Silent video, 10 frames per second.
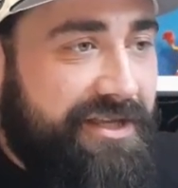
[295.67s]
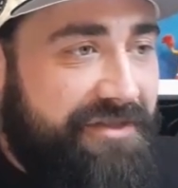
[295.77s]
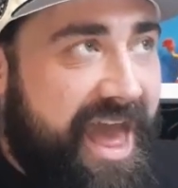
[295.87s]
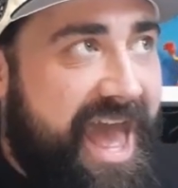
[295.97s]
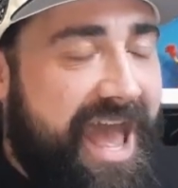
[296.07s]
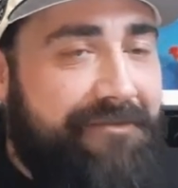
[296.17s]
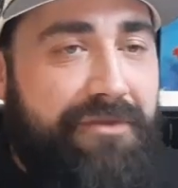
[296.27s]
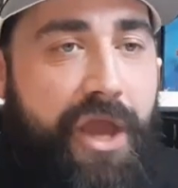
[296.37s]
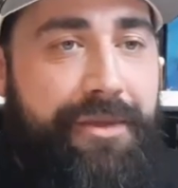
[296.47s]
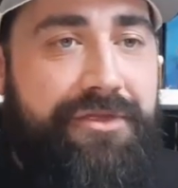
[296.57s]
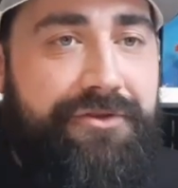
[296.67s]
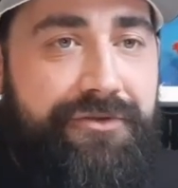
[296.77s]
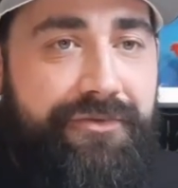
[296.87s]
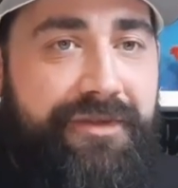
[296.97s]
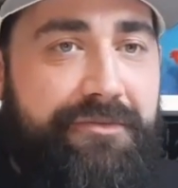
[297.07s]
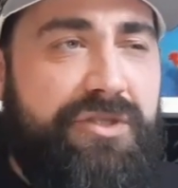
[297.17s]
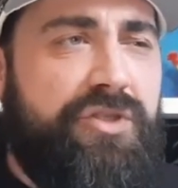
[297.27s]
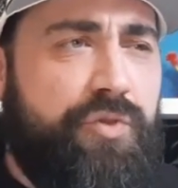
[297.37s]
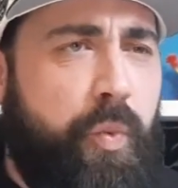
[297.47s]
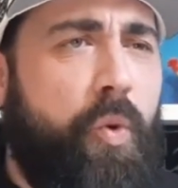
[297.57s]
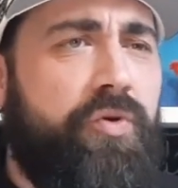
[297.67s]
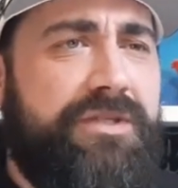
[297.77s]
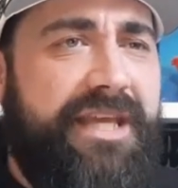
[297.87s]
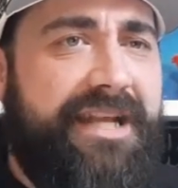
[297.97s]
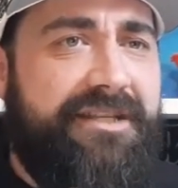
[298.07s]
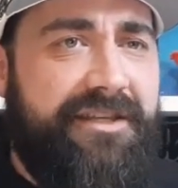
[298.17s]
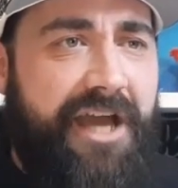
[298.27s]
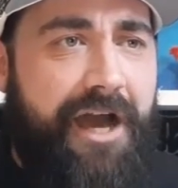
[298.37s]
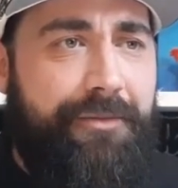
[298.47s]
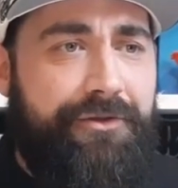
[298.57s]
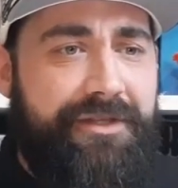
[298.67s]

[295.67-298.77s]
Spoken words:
there going through, it was towards the end of the car boot,